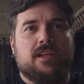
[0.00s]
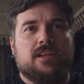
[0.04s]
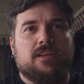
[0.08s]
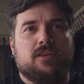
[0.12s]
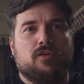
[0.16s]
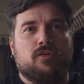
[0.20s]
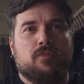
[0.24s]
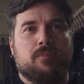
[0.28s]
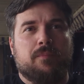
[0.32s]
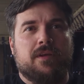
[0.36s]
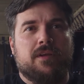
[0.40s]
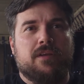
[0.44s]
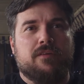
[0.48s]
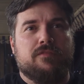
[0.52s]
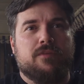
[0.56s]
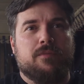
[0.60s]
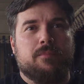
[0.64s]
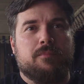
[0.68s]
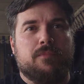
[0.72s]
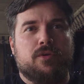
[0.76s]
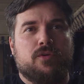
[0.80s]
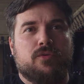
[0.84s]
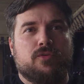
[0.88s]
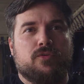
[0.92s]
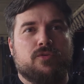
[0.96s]
little bit of the
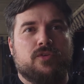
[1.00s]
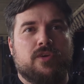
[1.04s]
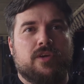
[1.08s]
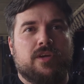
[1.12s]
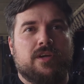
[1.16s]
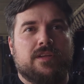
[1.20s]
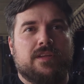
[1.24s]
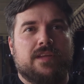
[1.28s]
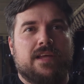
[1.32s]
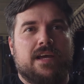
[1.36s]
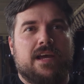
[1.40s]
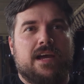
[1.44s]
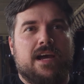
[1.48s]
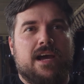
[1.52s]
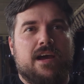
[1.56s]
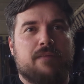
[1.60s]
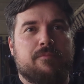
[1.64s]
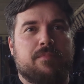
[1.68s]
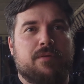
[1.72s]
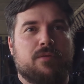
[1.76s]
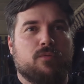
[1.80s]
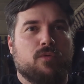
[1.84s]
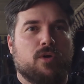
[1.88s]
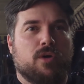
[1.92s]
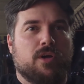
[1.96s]
music that I've
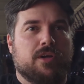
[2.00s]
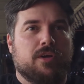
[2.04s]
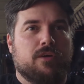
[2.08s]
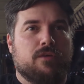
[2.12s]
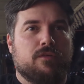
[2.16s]
been working